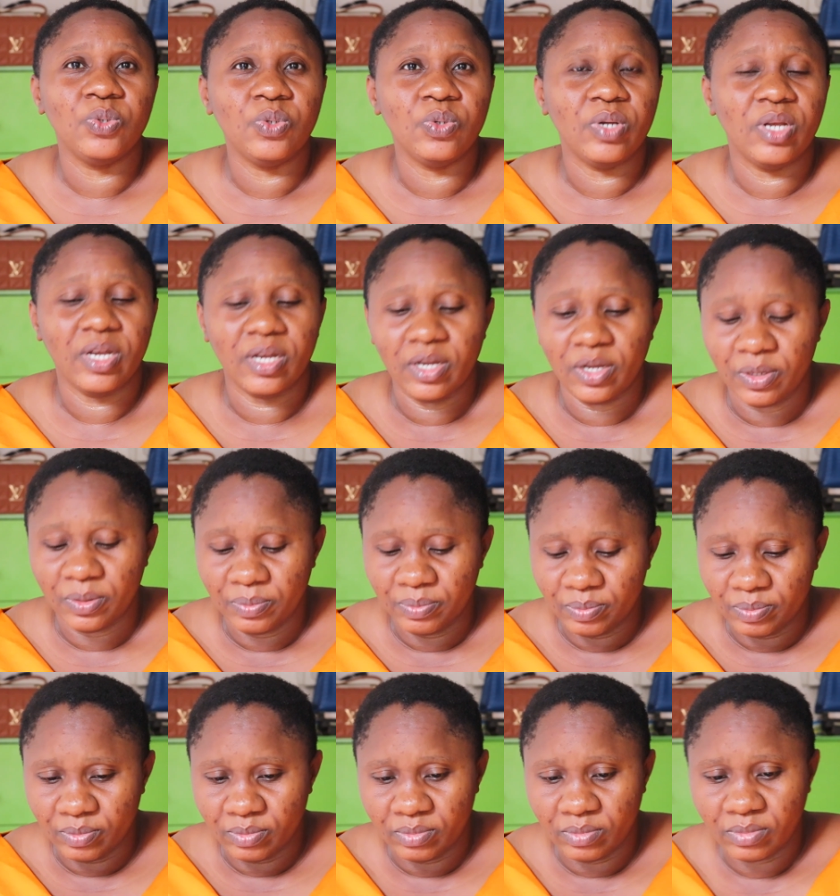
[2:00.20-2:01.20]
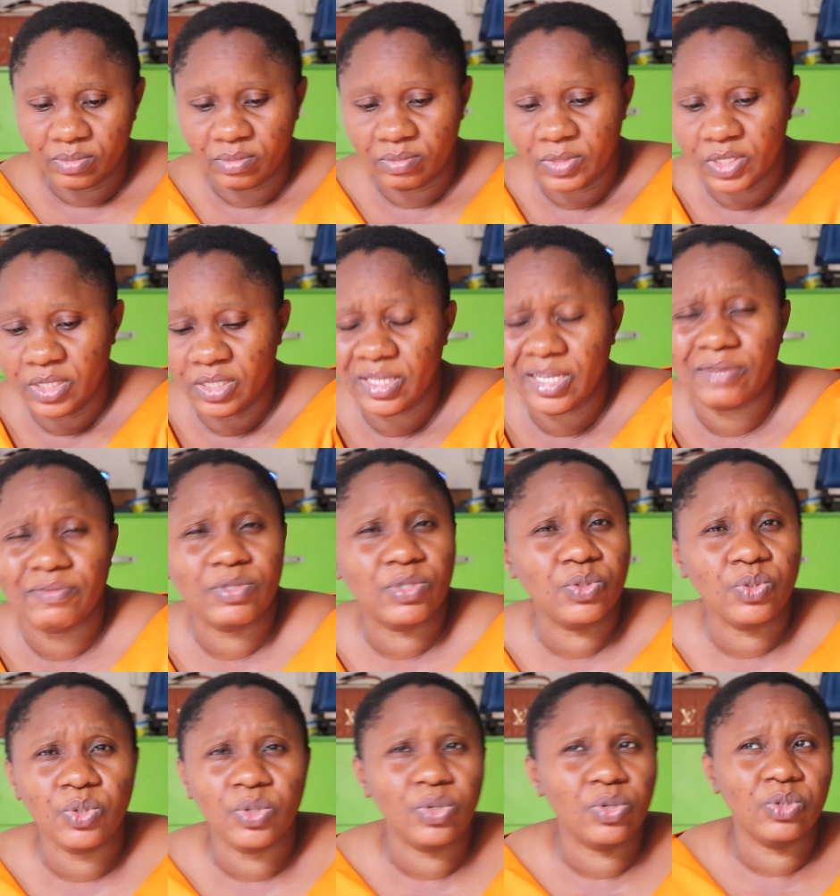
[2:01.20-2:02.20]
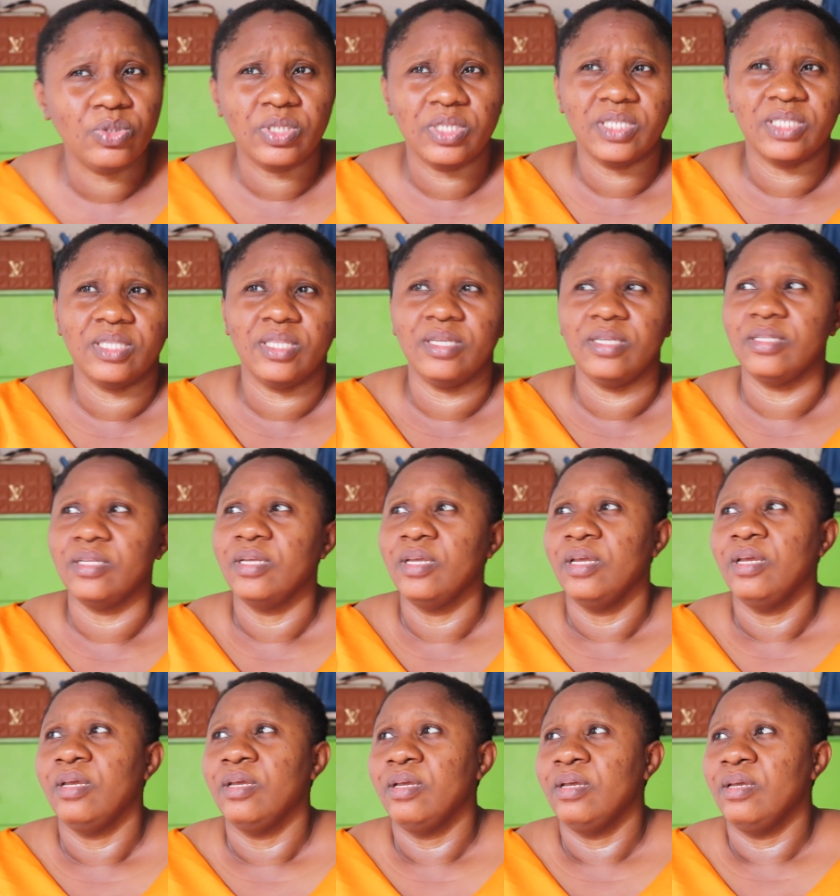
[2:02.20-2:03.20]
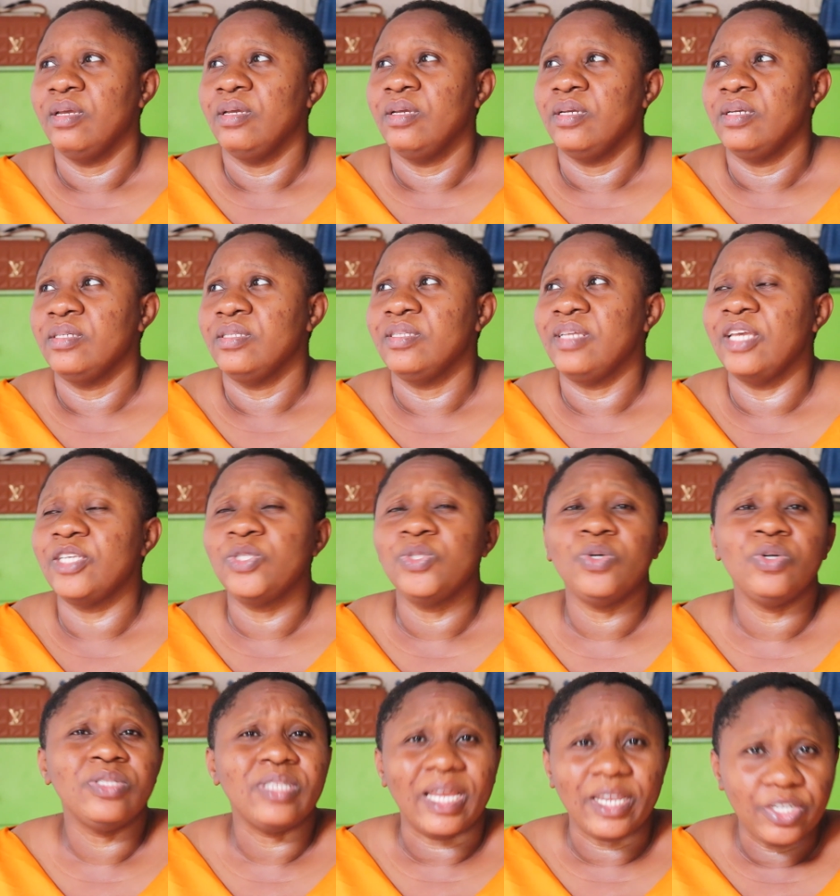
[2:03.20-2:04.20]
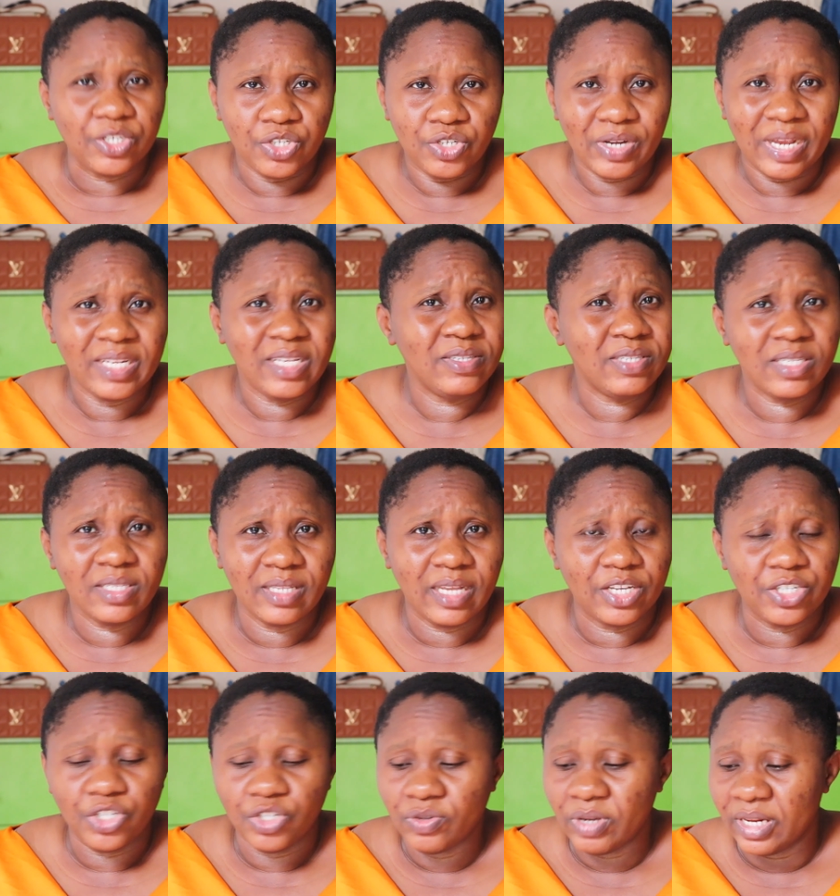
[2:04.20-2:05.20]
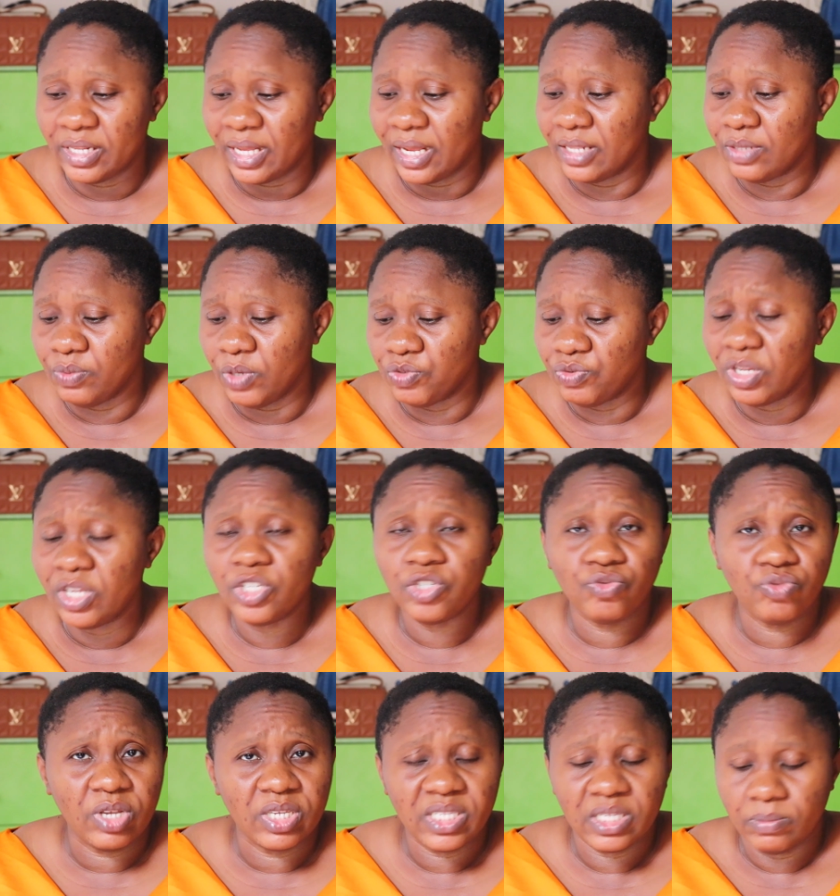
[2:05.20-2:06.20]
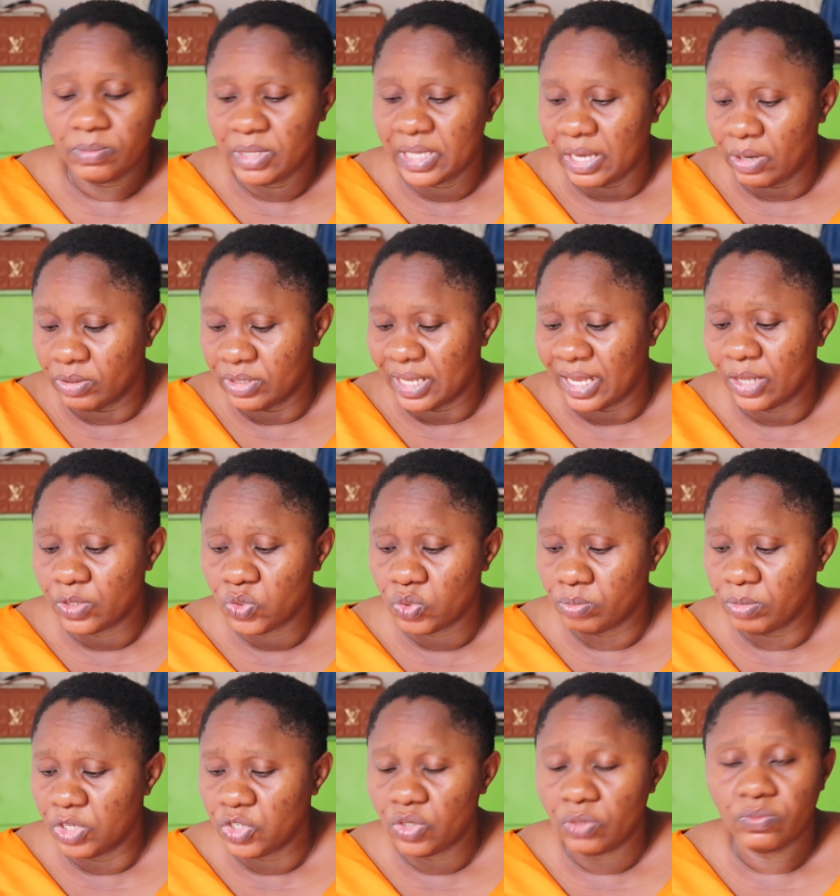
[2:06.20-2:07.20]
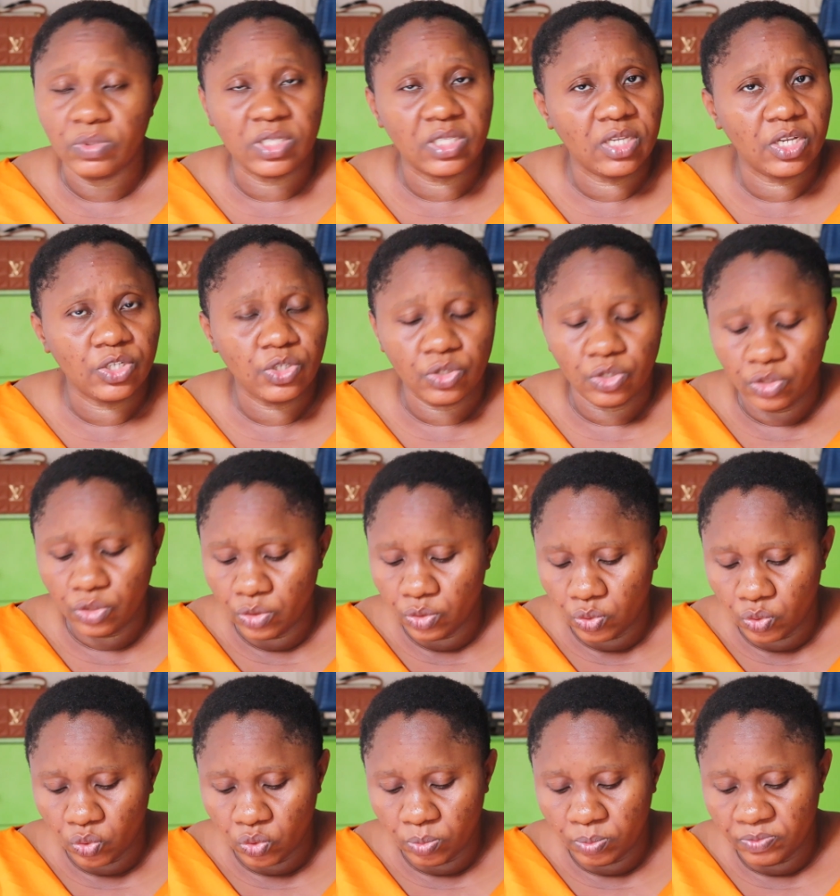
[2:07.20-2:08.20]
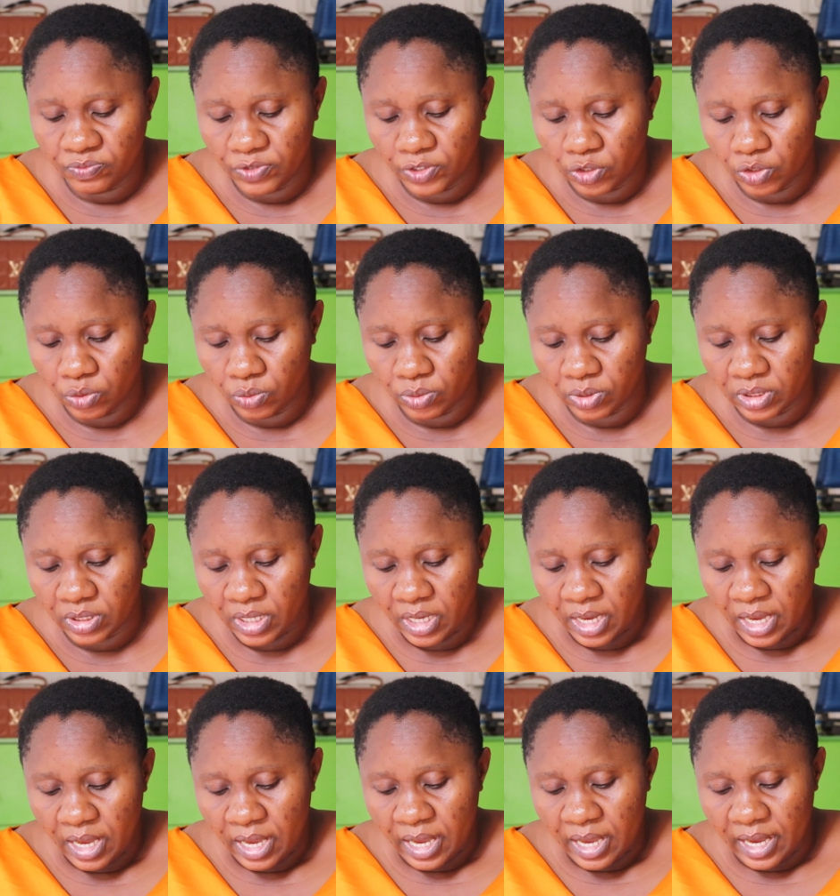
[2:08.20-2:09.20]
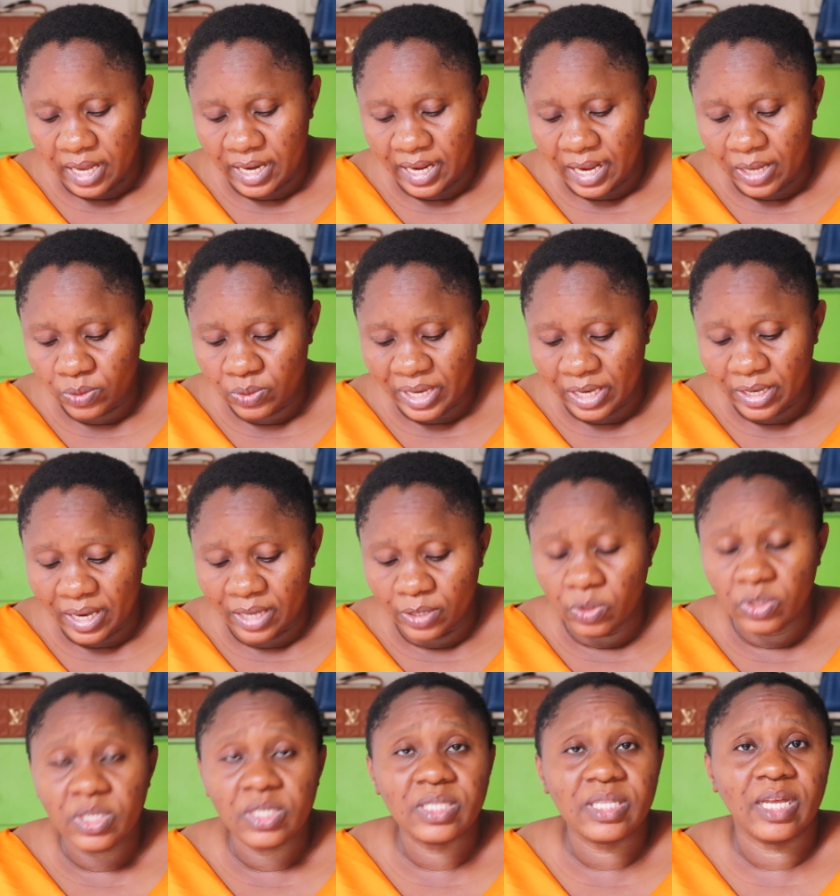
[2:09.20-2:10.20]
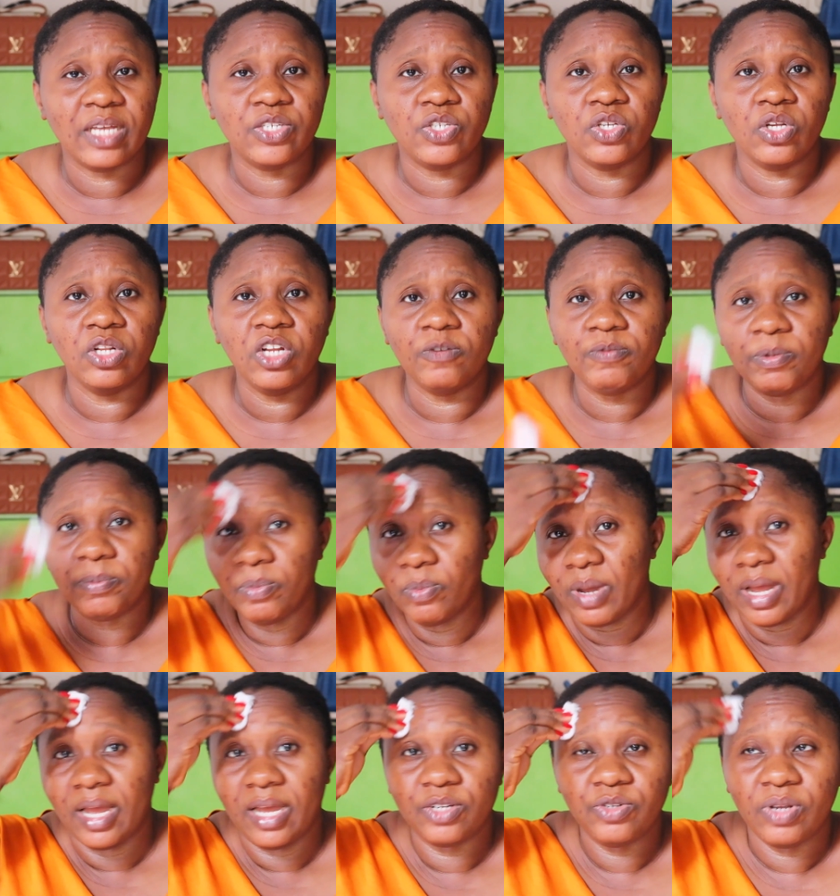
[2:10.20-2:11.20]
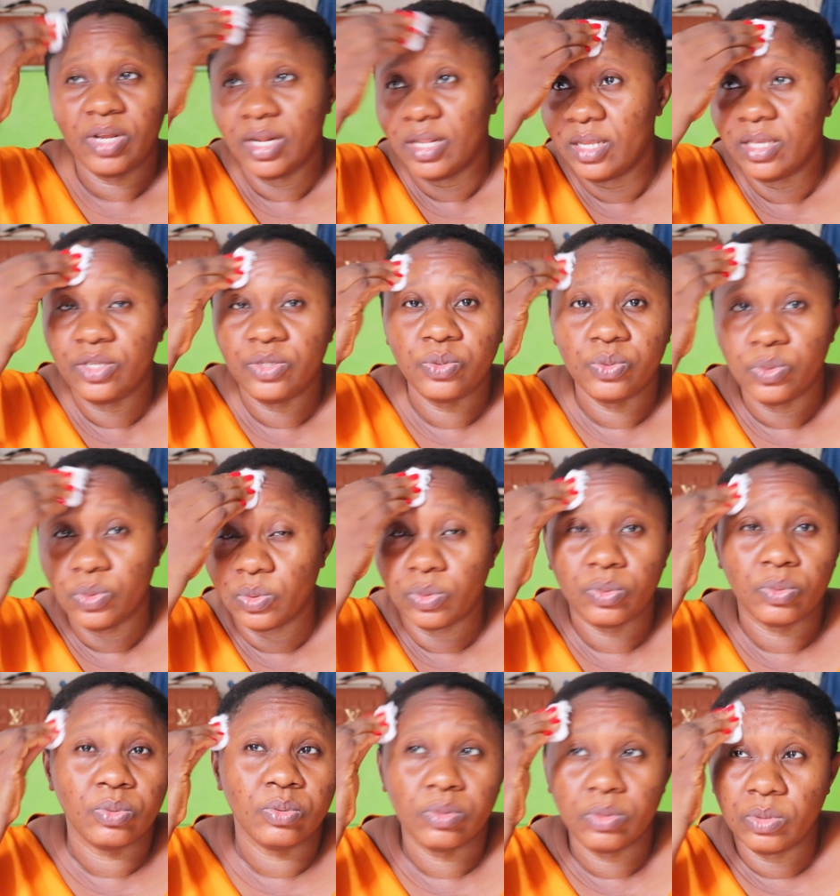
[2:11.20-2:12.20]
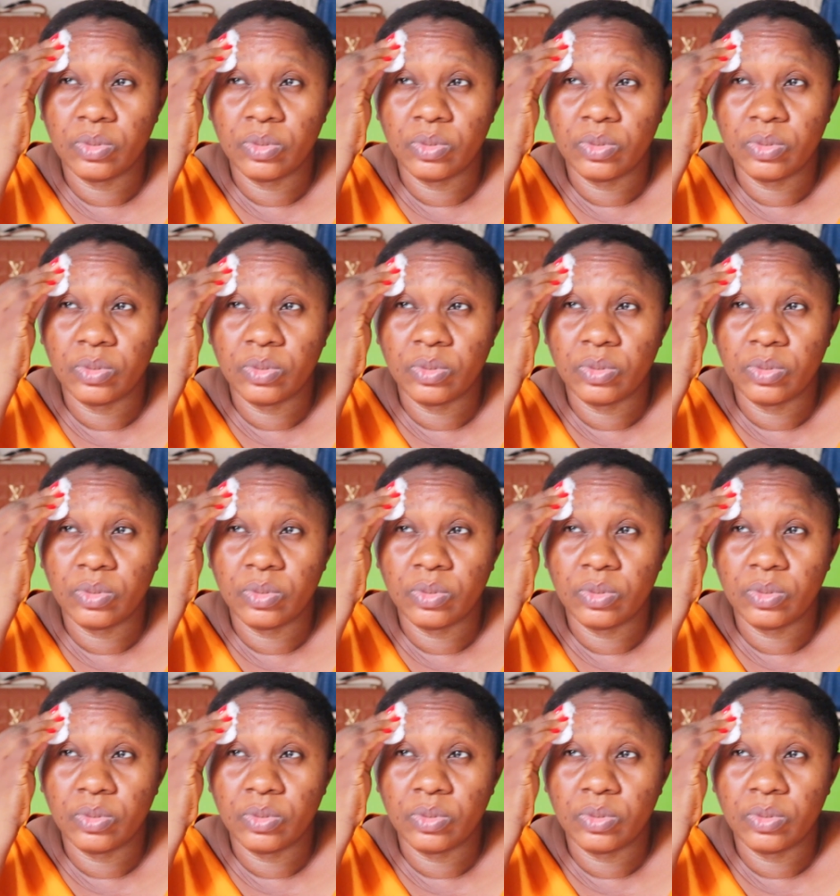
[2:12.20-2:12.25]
no there is no this thing, there's no Nigeria. This is Nigeria, then it was really stressing me out. I had to make some research on YouTube videos, and I noticed that a lot of people are actually, you know,